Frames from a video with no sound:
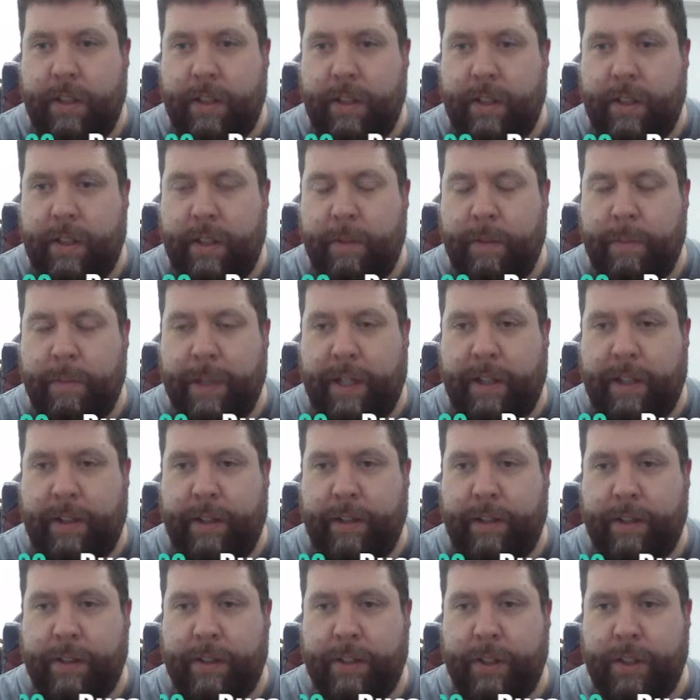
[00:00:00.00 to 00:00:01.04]
It'll be
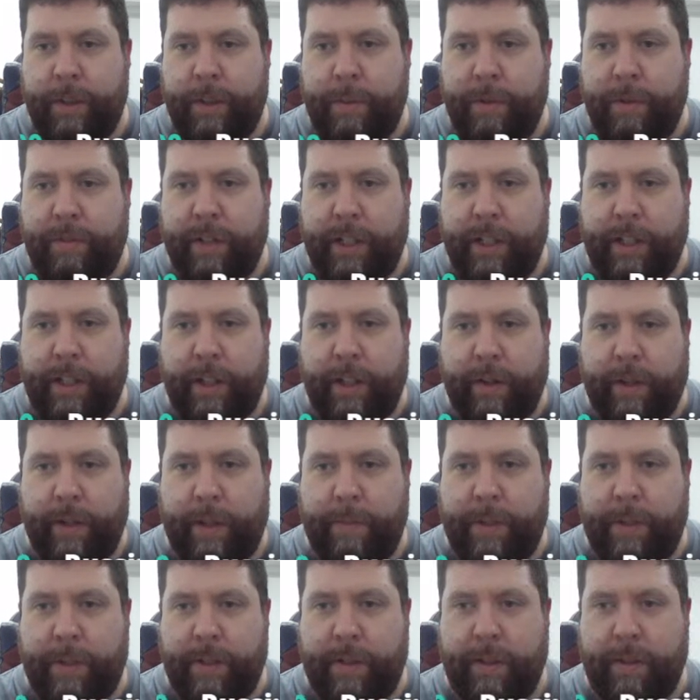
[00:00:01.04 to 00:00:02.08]
super fun going
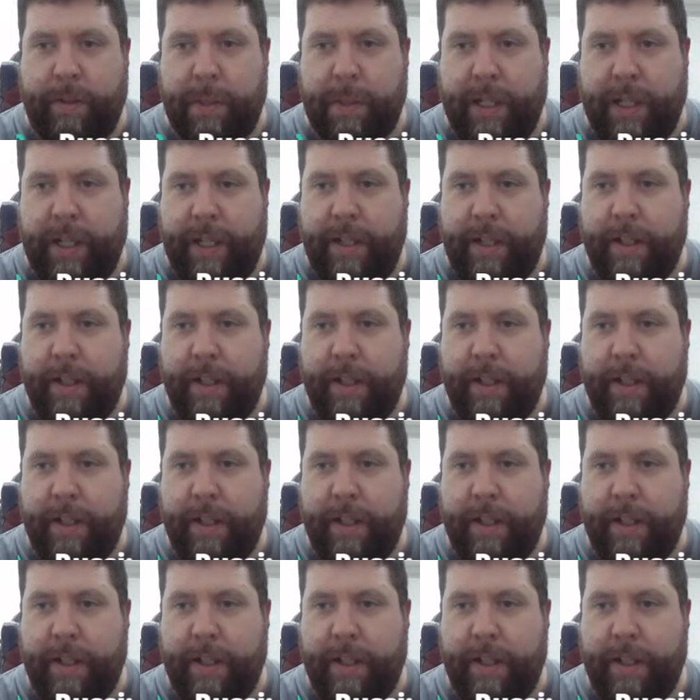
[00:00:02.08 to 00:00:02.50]
up in a little plane.